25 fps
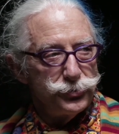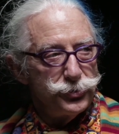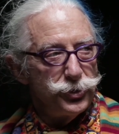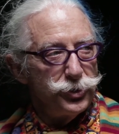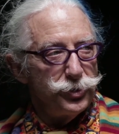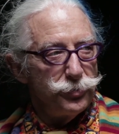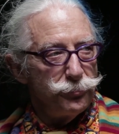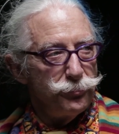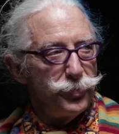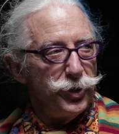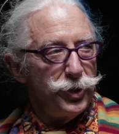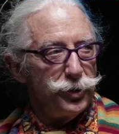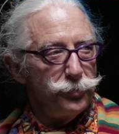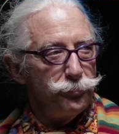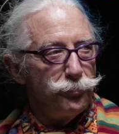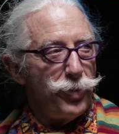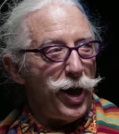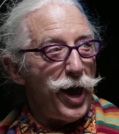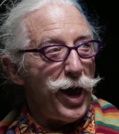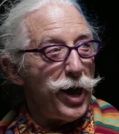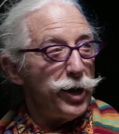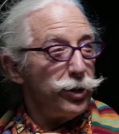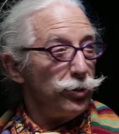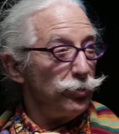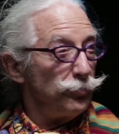in a big
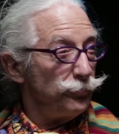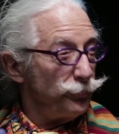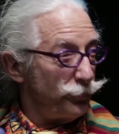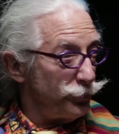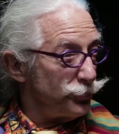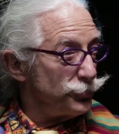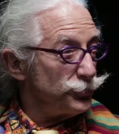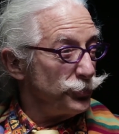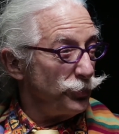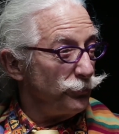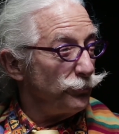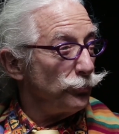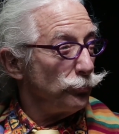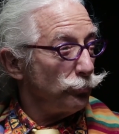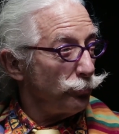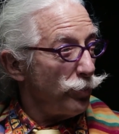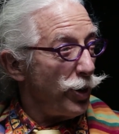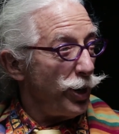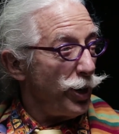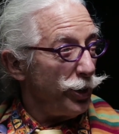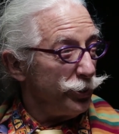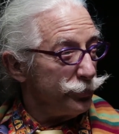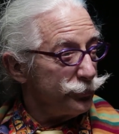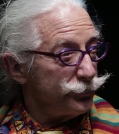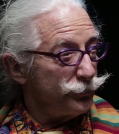battle for civil
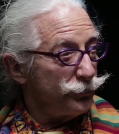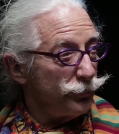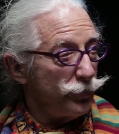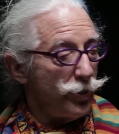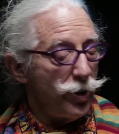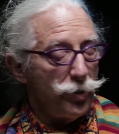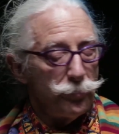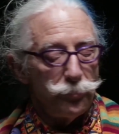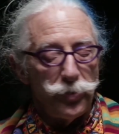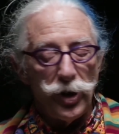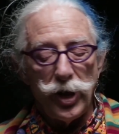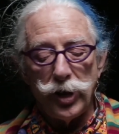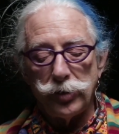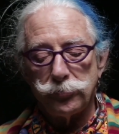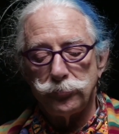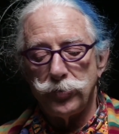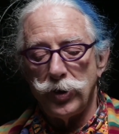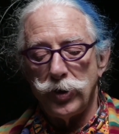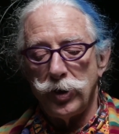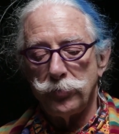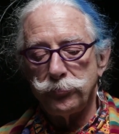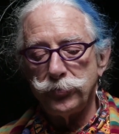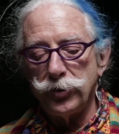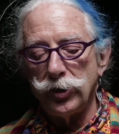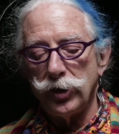rights for our black
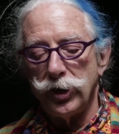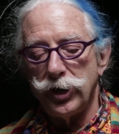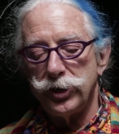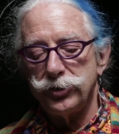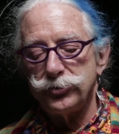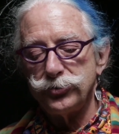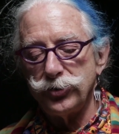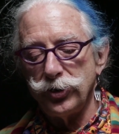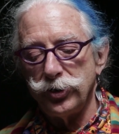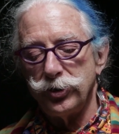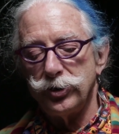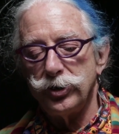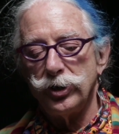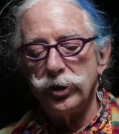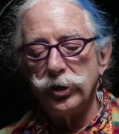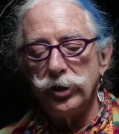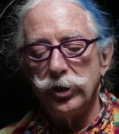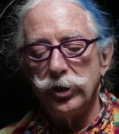population,